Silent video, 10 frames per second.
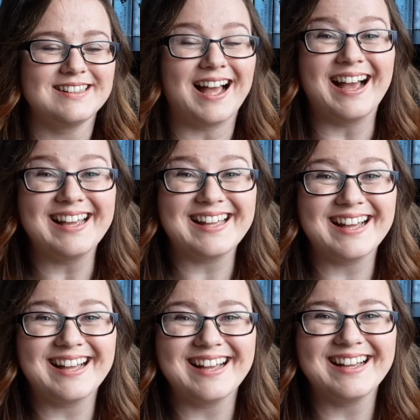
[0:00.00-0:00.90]
Hi
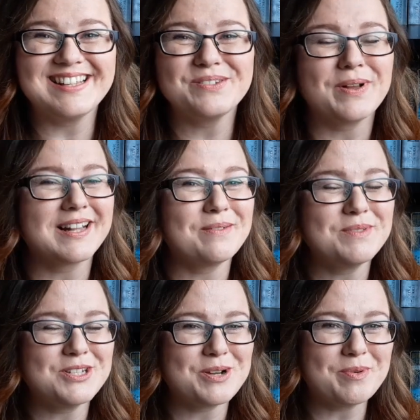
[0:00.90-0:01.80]
guys, welcome
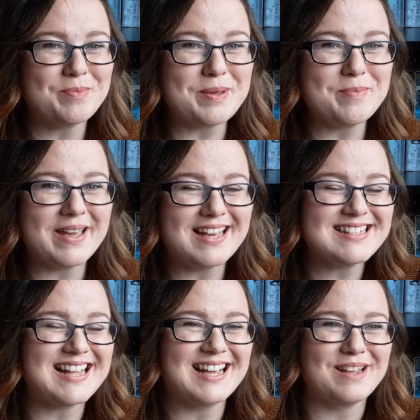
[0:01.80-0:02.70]
to Gemma B Makes.
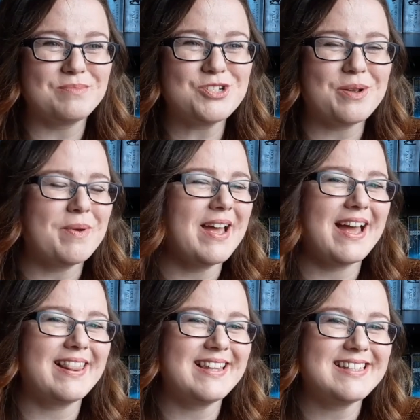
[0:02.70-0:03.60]
I'm Gemma
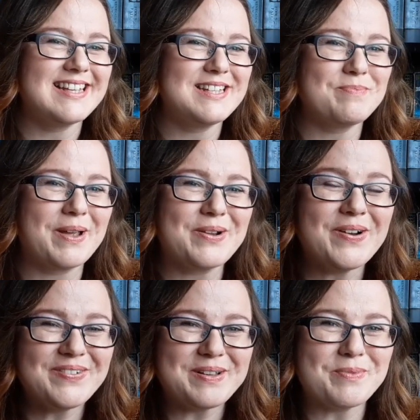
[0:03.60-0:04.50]
and this is my
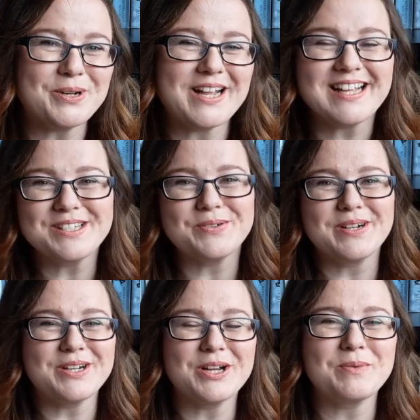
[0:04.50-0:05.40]
crafty podcast where I
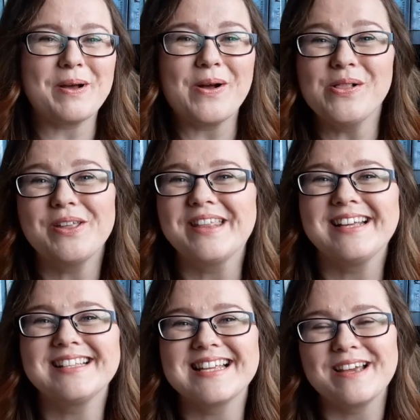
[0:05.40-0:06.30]
talk about all the
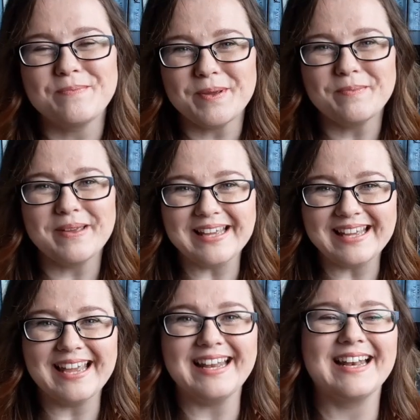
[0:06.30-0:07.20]
things that I've been
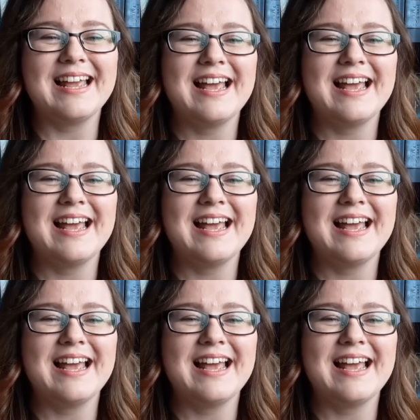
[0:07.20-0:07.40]
making.